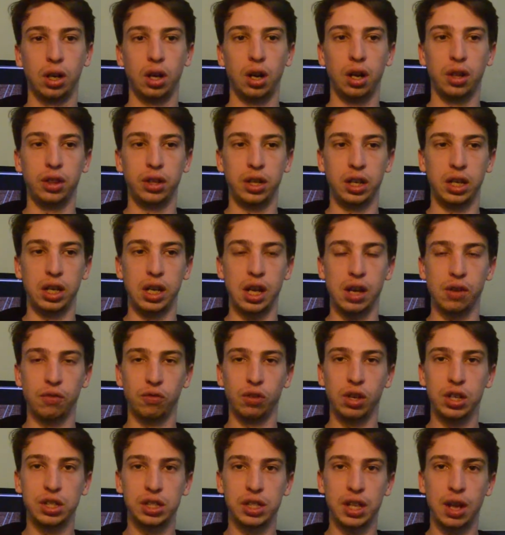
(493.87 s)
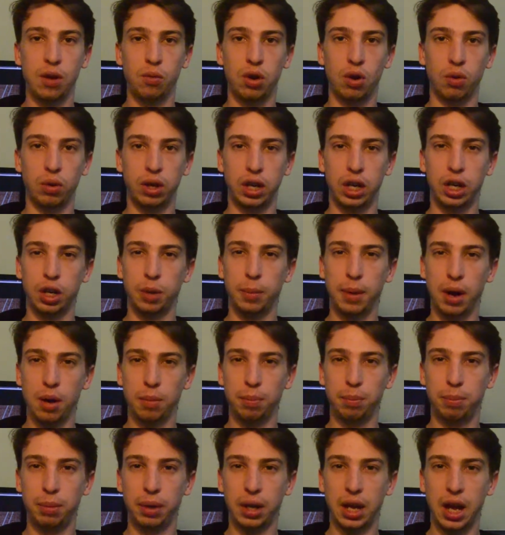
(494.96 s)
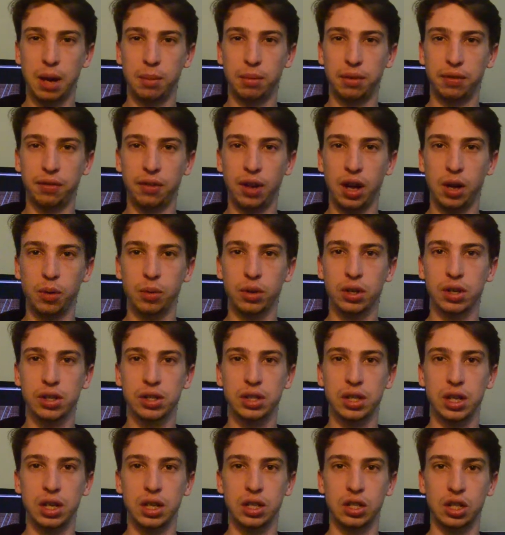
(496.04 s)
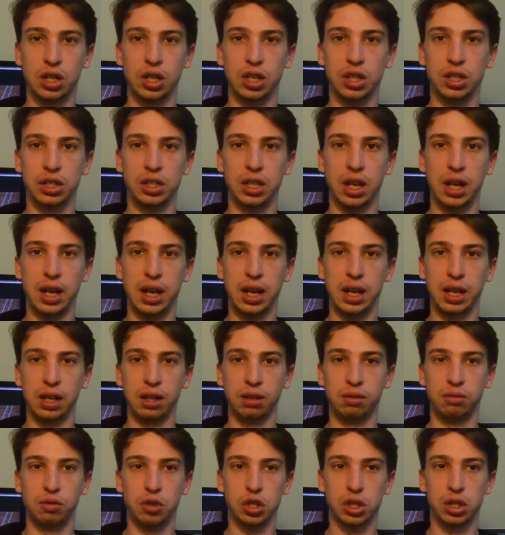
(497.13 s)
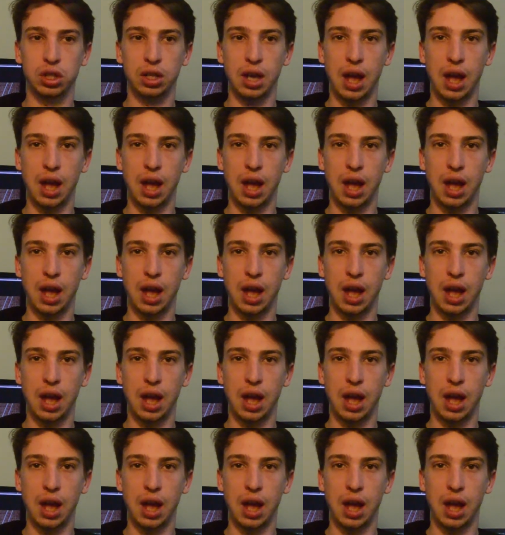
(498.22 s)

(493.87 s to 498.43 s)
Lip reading: The reason that we don't hear about Big Hammer flywheels is because they seem